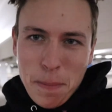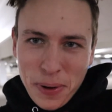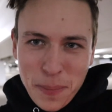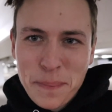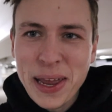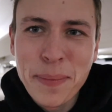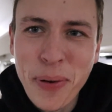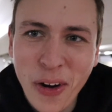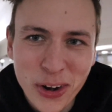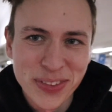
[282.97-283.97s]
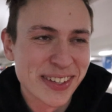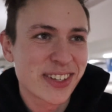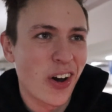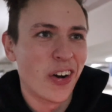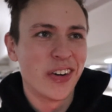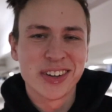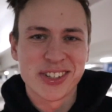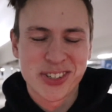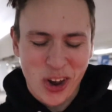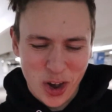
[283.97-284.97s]
But a big part of this car
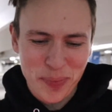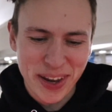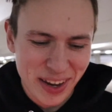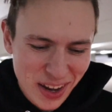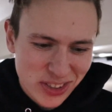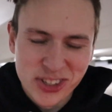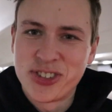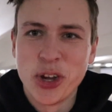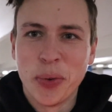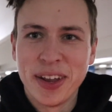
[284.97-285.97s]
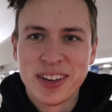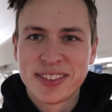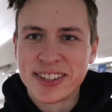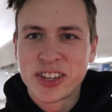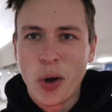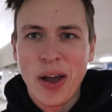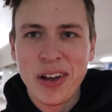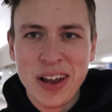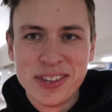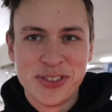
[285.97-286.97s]
just taught me, just do it, just go
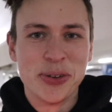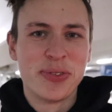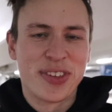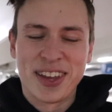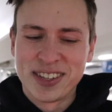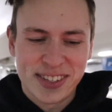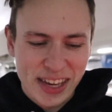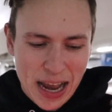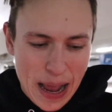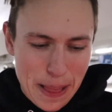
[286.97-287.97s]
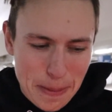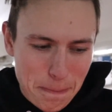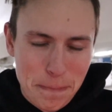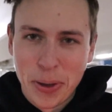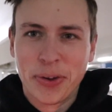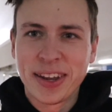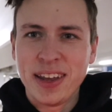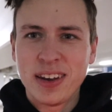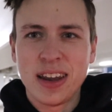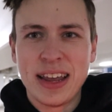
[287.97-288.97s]
out and do things. Building
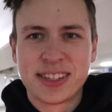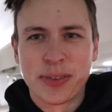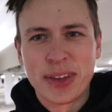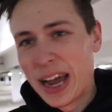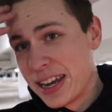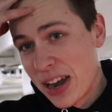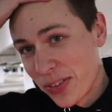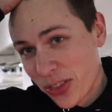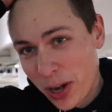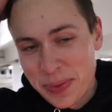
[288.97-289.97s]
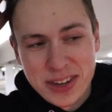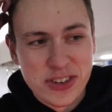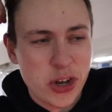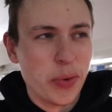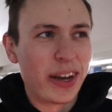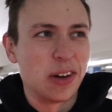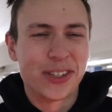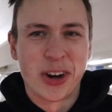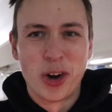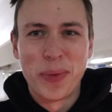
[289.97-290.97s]
it is something I never thought I'd be doing, or
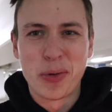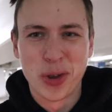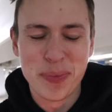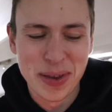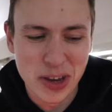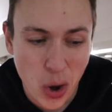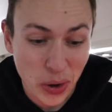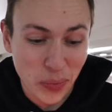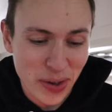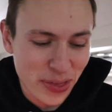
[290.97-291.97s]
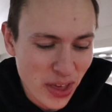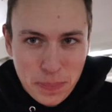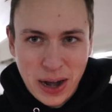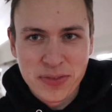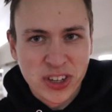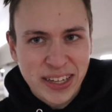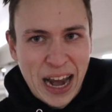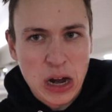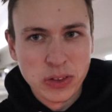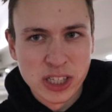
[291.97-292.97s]
term I'd really be going with, but I've done
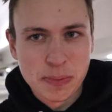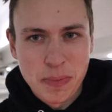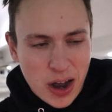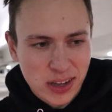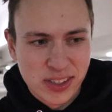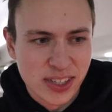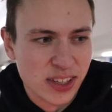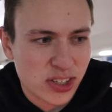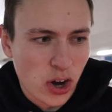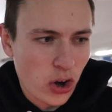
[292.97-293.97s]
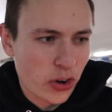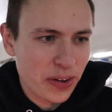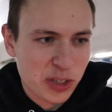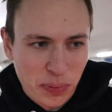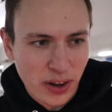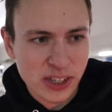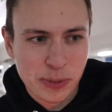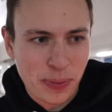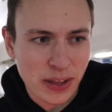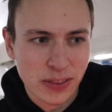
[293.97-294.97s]
countless mods to this car. I probably
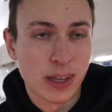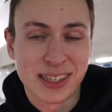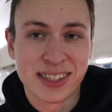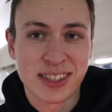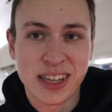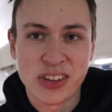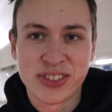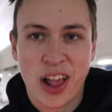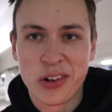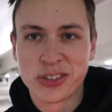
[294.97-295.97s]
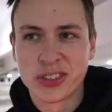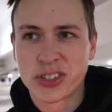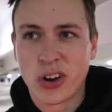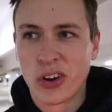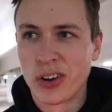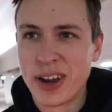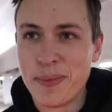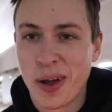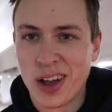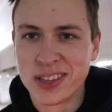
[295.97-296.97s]
spent $6,000 on this car in
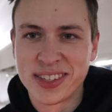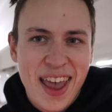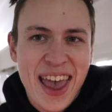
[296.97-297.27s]
mods.